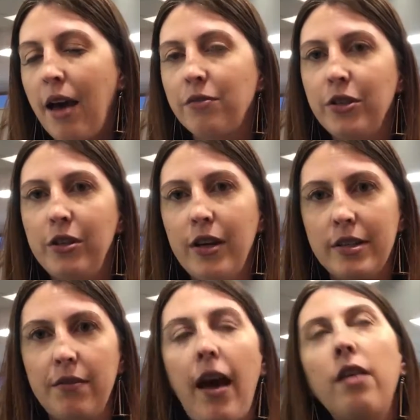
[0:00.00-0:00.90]
after you
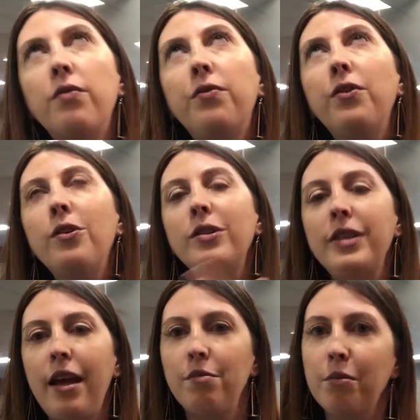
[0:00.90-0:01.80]
guys have had a full
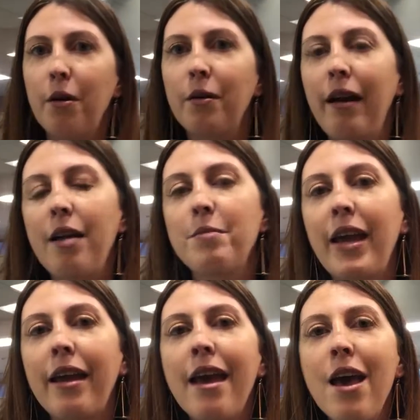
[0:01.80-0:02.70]
day of
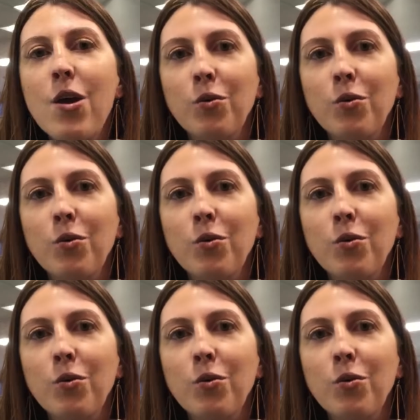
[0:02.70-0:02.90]
programming.